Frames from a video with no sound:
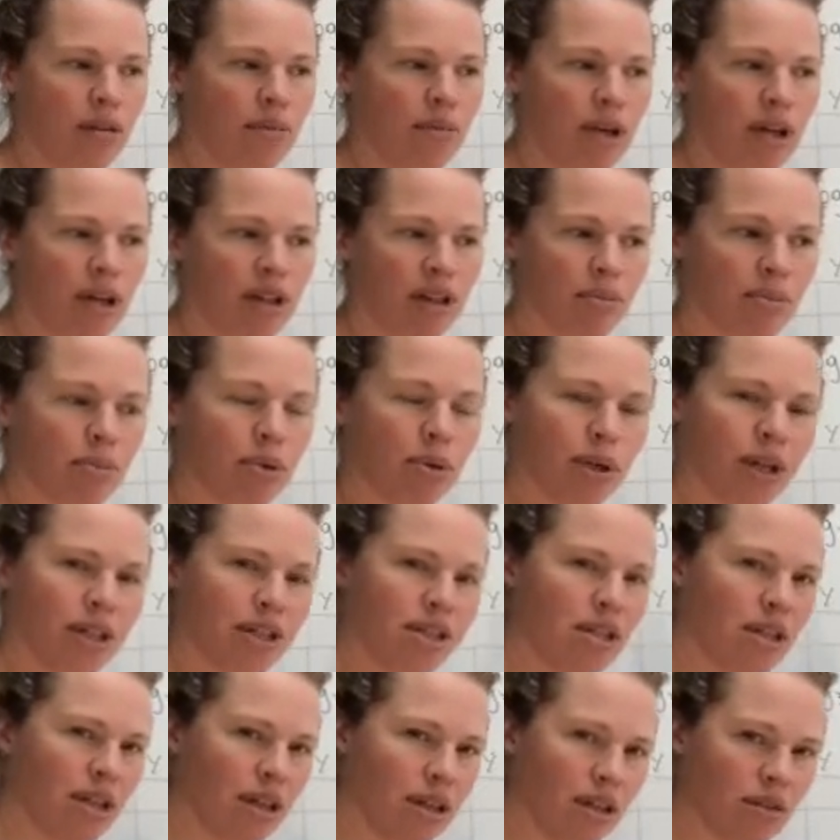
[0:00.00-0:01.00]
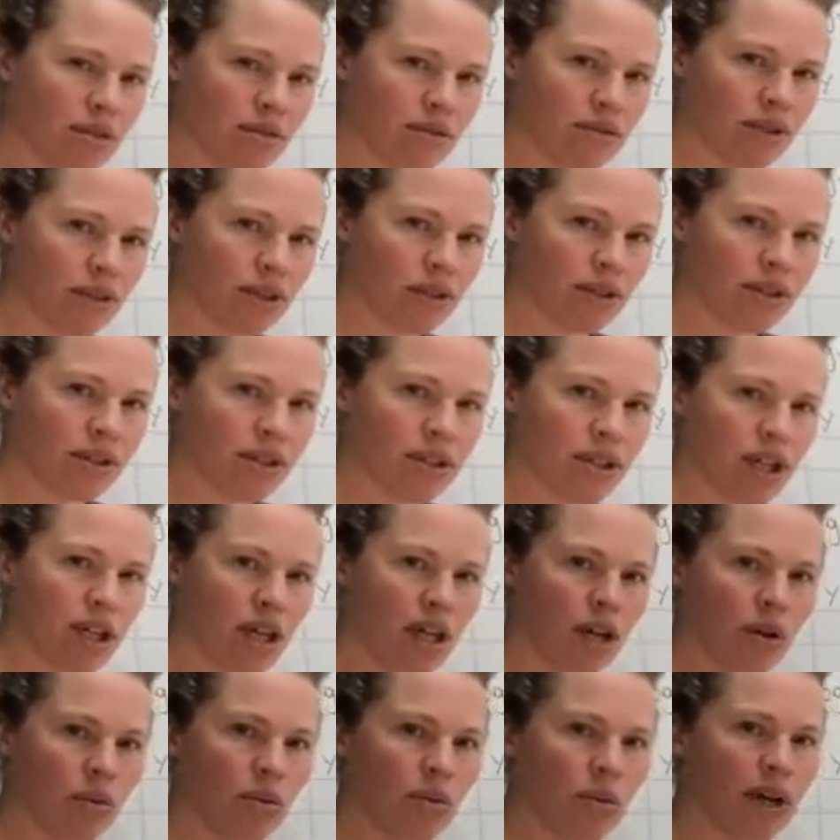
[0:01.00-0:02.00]
make the points inverse
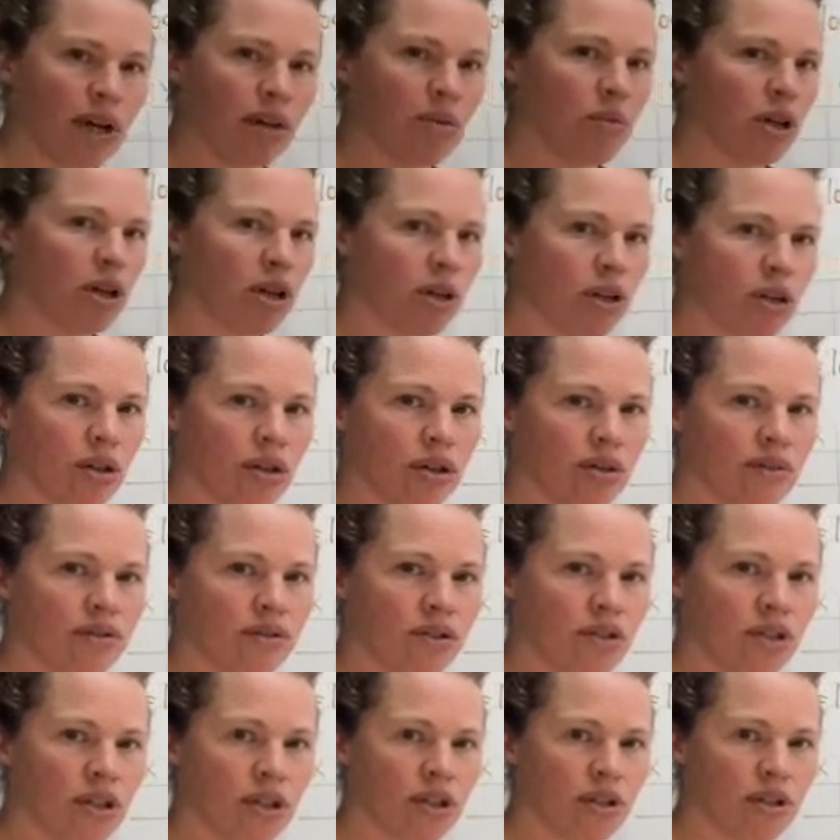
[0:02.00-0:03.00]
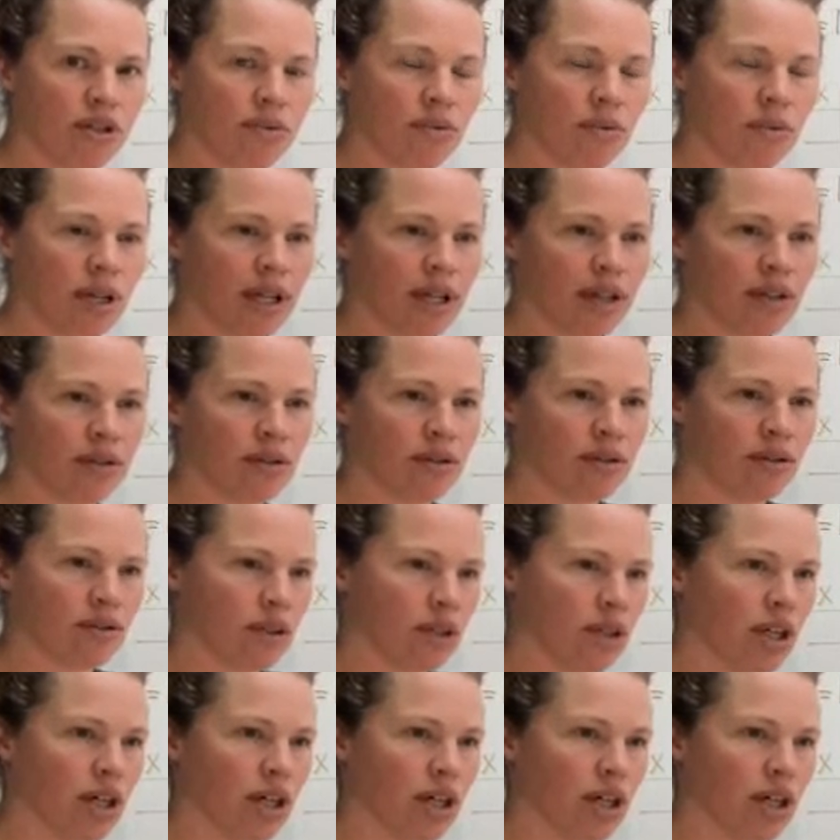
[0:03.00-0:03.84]
when we could have just went